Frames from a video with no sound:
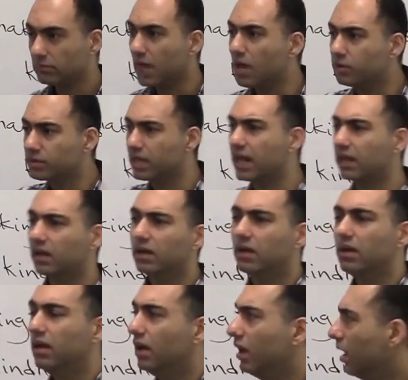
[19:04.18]
It was like,
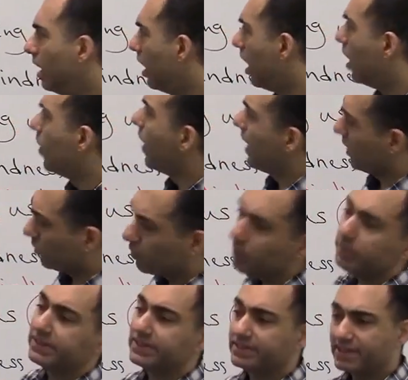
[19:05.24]
oh, I agree
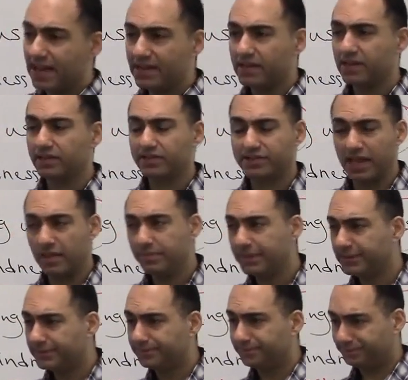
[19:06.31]
with the
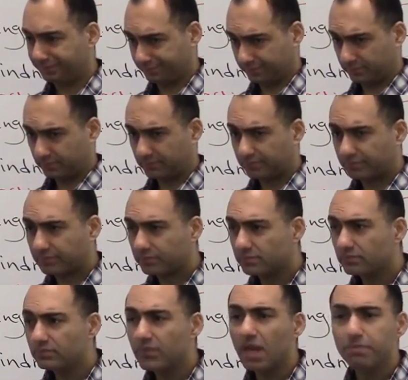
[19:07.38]
statement
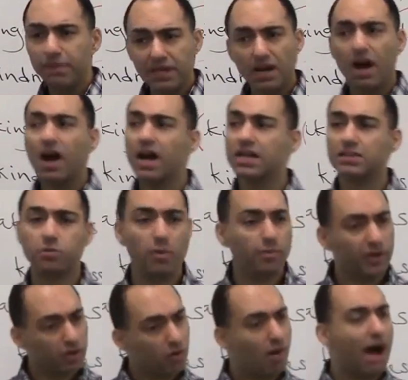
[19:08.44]
because when
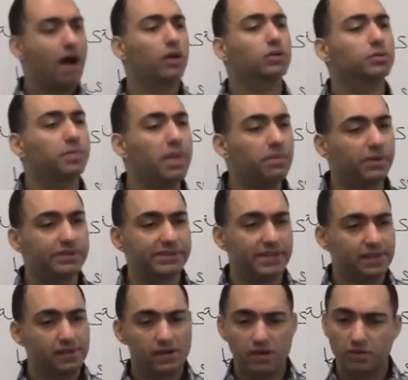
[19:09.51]
we go out, people
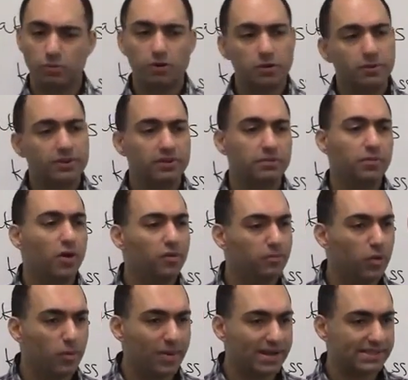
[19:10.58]
sit there and work with their
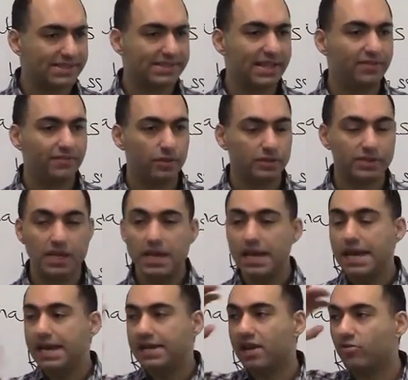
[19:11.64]
mobiles and cell phones.
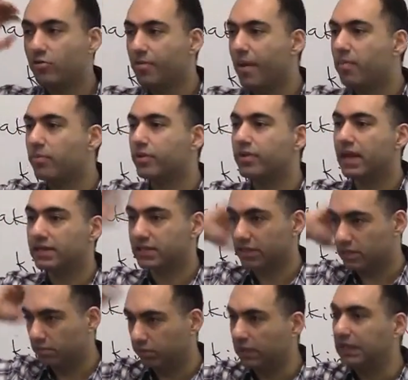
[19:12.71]
Now remember, that's a
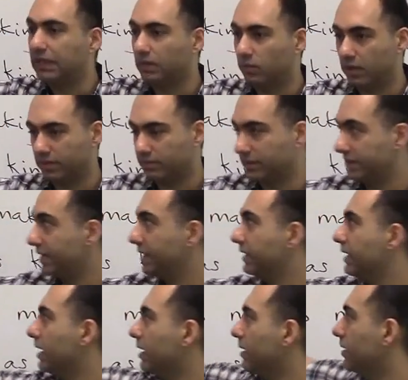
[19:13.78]
completely, wait, I'll say
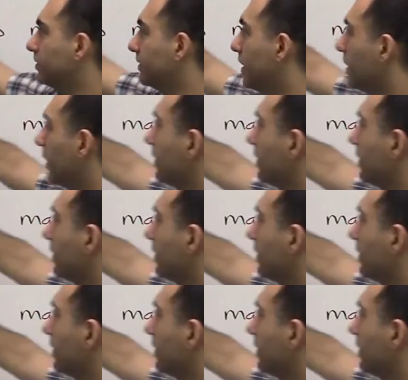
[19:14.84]
it